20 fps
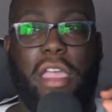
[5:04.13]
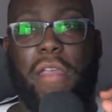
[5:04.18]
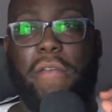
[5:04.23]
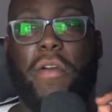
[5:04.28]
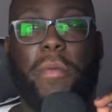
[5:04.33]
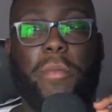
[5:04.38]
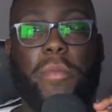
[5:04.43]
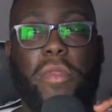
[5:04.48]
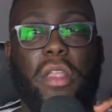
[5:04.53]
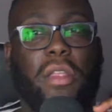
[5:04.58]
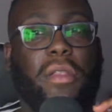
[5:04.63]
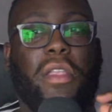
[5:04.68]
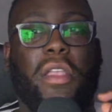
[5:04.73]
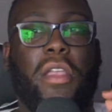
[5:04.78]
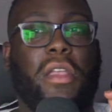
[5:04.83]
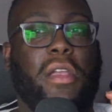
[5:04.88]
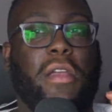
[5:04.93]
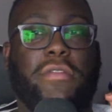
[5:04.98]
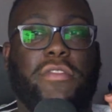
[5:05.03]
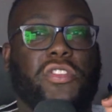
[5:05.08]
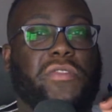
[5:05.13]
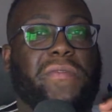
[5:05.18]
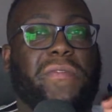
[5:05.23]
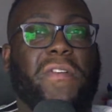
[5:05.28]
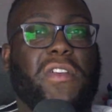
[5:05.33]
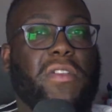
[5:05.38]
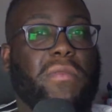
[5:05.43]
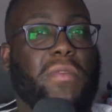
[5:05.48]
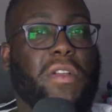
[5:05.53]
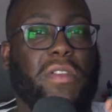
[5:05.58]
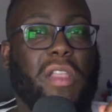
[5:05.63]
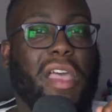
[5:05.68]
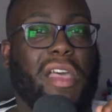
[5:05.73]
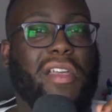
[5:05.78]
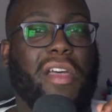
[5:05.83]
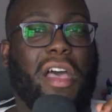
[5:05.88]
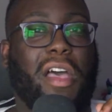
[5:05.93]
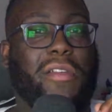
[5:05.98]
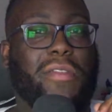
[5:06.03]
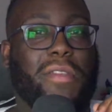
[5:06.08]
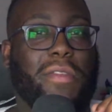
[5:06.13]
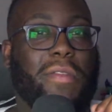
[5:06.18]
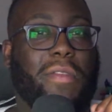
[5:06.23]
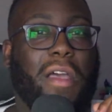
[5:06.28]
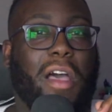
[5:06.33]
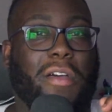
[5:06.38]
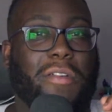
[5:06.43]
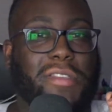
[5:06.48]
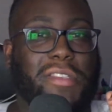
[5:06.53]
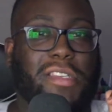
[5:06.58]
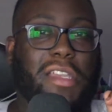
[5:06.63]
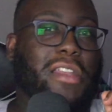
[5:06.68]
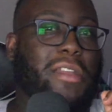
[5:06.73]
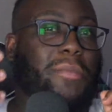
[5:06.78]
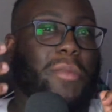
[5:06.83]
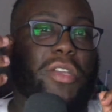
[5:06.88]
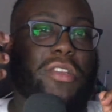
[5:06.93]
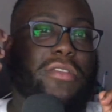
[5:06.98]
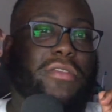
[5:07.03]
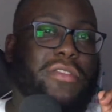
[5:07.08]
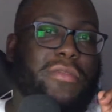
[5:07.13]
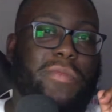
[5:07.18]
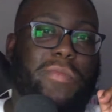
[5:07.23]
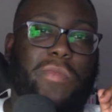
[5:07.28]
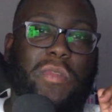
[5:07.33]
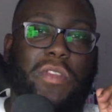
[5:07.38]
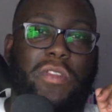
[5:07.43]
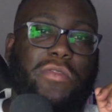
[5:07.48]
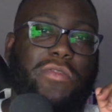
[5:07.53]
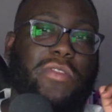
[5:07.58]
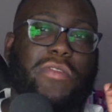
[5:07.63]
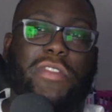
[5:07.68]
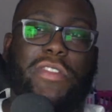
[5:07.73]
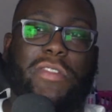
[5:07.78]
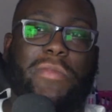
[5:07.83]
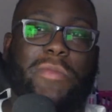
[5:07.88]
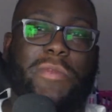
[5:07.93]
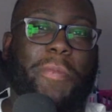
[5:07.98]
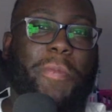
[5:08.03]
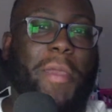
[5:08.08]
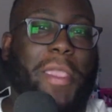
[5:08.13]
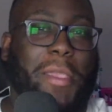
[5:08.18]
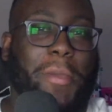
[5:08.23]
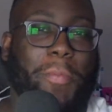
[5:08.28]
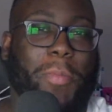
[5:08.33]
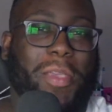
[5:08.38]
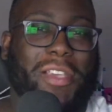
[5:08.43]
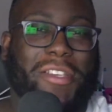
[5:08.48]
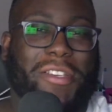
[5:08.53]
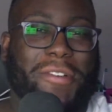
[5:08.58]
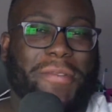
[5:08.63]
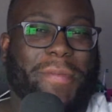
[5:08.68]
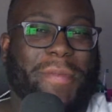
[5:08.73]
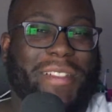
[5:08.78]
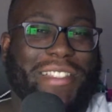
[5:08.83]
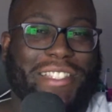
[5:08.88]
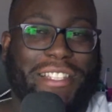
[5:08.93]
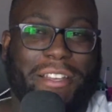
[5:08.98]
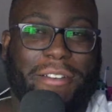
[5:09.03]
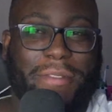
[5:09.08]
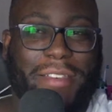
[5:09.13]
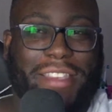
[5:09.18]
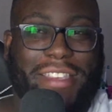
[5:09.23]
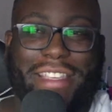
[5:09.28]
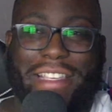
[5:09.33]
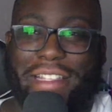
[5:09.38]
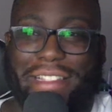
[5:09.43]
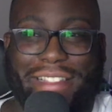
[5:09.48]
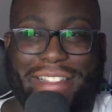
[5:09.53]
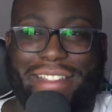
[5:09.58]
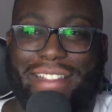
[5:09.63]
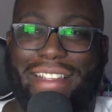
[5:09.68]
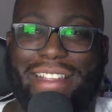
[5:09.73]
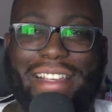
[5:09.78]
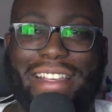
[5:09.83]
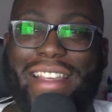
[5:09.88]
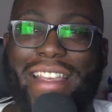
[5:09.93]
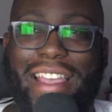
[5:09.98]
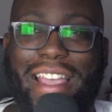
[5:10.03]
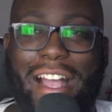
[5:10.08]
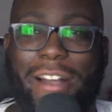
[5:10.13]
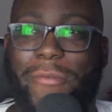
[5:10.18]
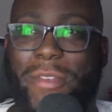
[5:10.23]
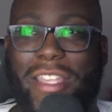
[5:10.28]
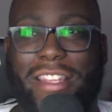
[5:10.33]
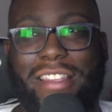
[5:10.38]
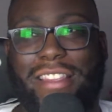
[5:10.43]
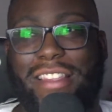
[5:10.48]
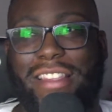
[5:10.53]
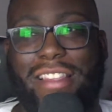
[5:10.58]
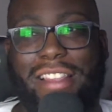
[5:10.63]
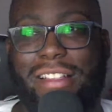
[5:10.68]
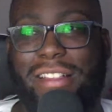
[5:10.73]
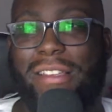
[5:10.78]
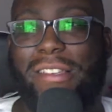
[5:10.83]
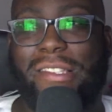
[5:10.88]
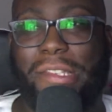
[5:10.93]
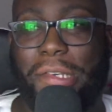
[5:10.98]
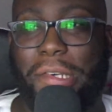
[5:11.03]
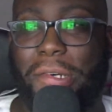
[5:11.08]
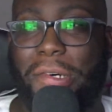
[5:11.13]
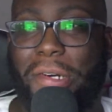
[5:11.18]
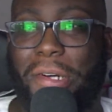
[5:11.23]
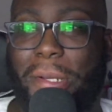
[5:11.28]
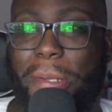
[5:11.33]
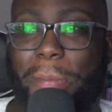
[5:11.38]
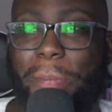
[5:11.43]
I'm just fucking around outside, I might just make a picture of myself. I guess. I mean, it looks cool.